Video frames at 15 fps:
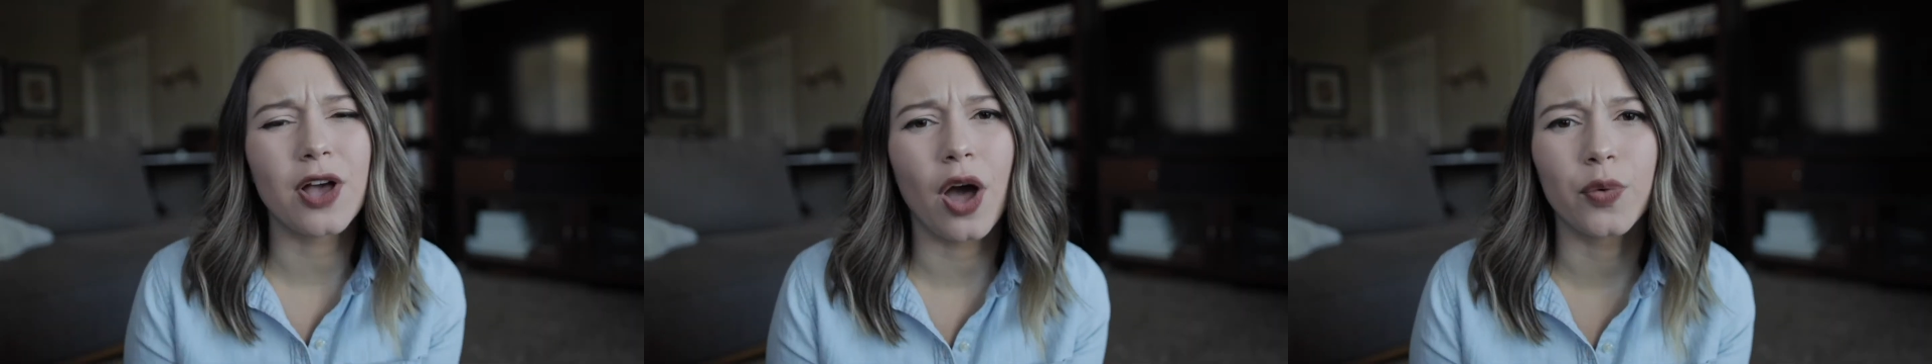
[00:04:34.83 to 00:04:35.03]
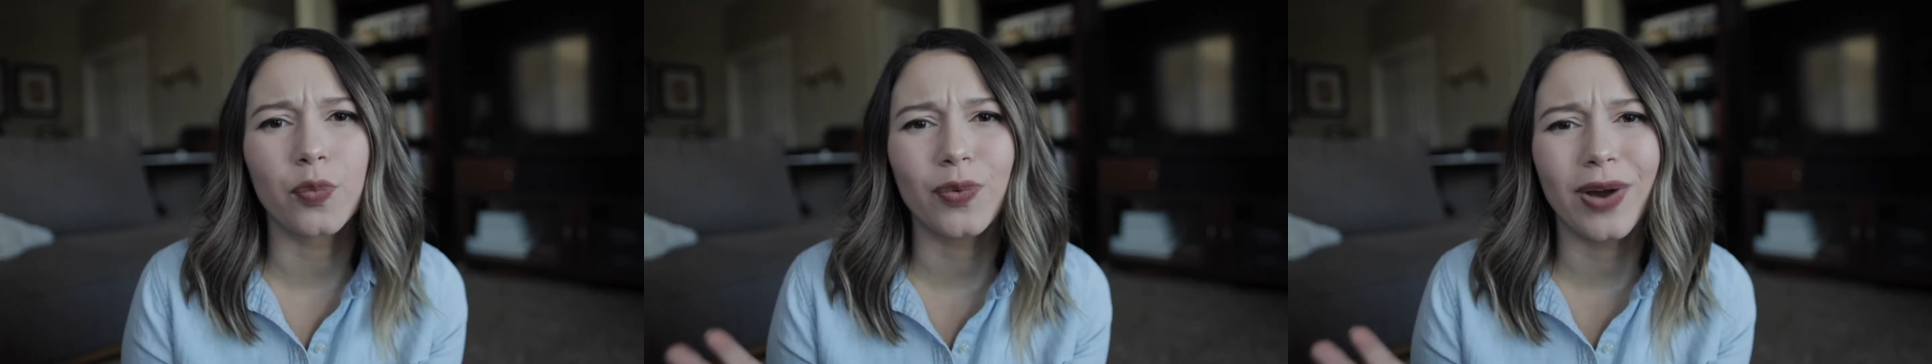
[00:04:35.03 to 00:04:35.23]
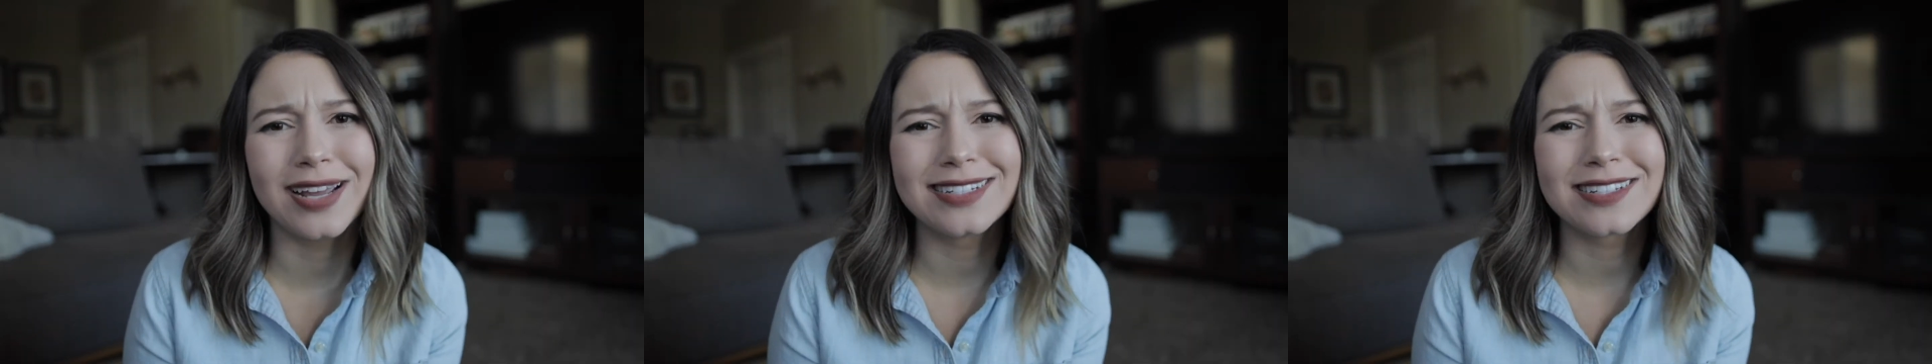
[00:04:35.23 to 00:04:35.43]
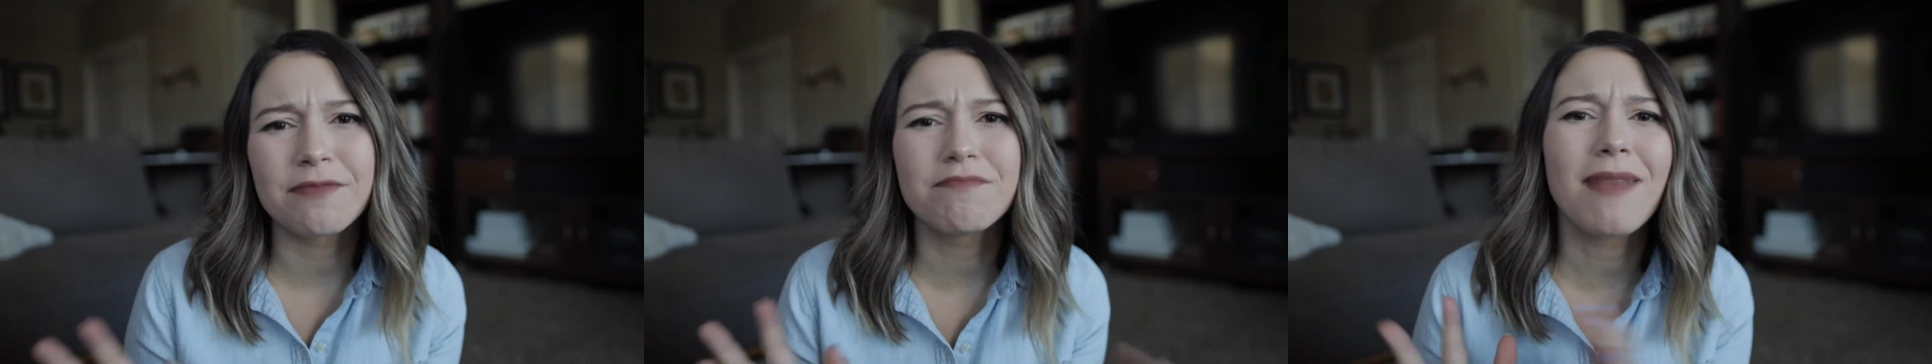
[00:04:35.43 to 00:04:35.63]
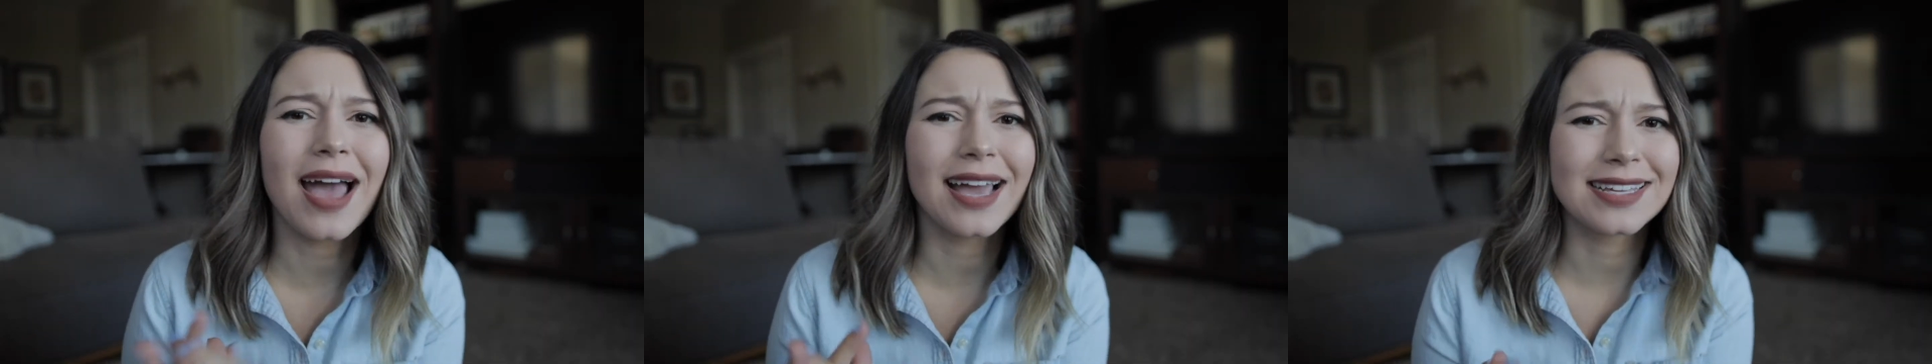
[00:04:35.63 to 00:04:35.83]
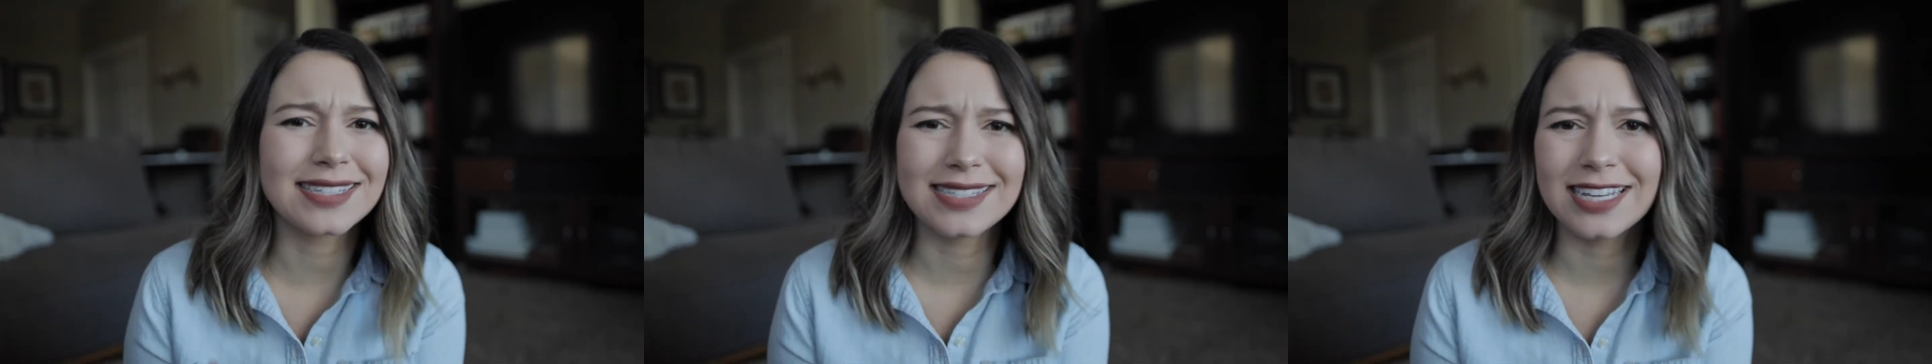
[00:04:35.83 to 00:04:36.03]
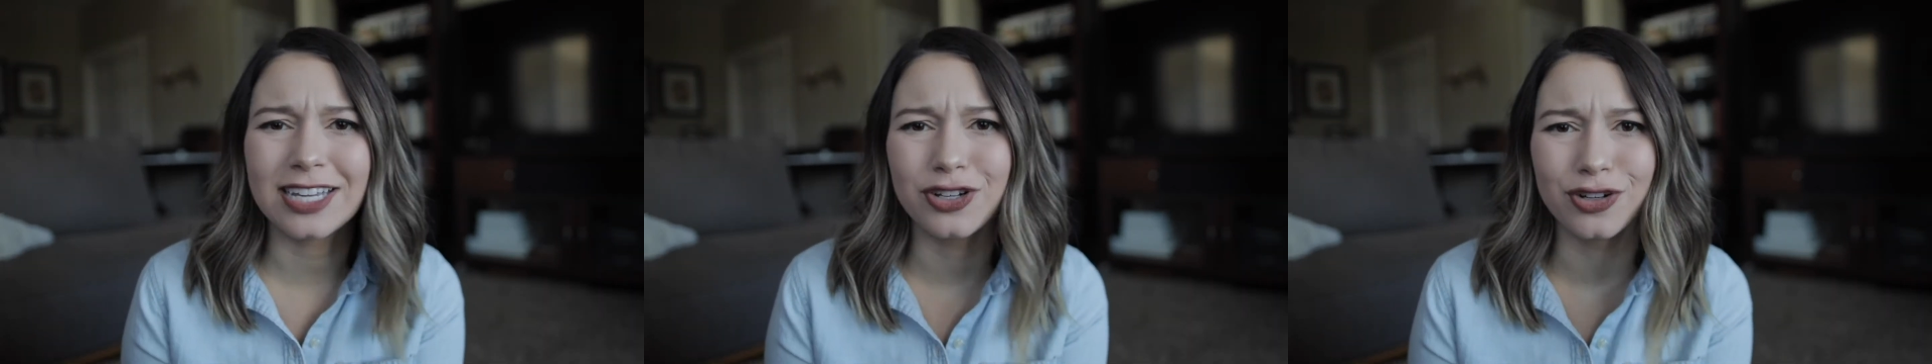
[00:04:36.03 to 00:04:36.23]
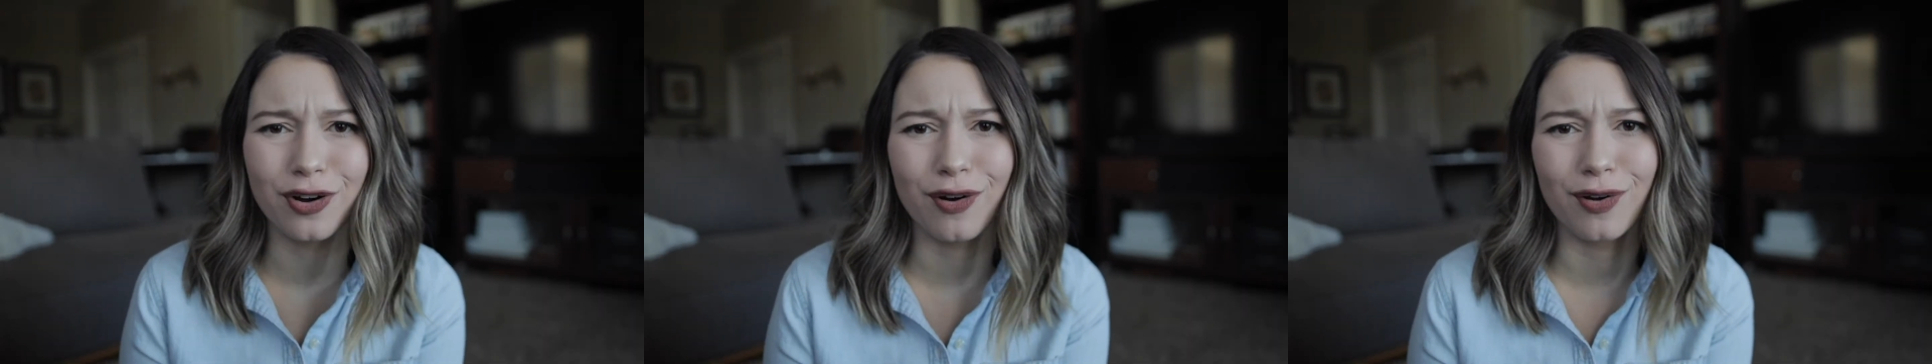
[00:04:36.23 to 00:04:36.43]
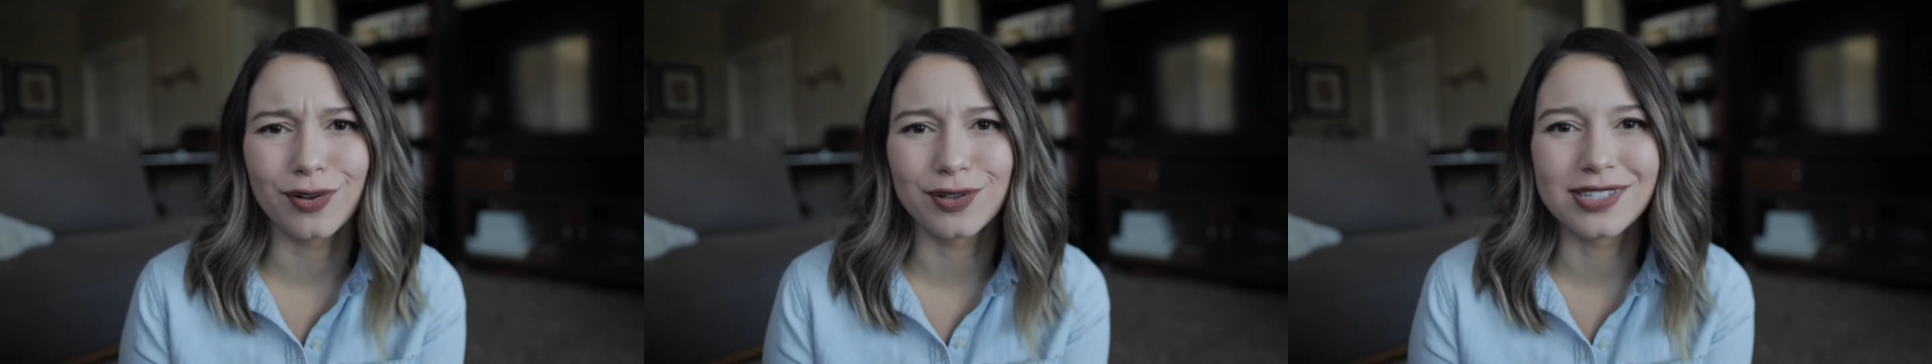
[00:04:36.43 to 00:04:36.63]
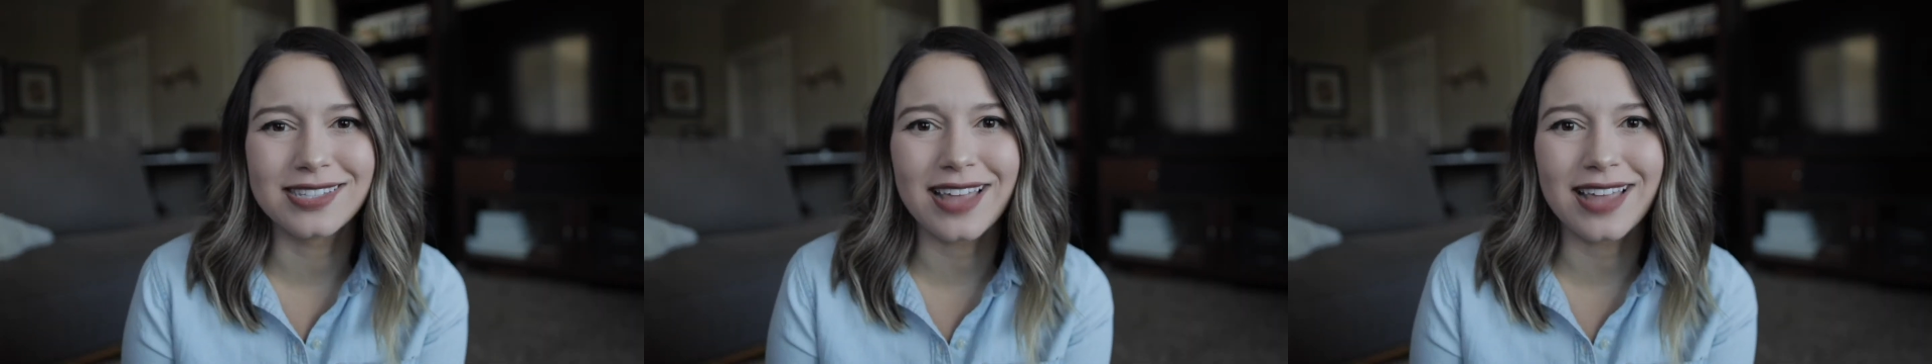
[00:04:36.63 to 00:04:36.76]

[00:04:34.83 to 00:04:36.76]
on random magazine girls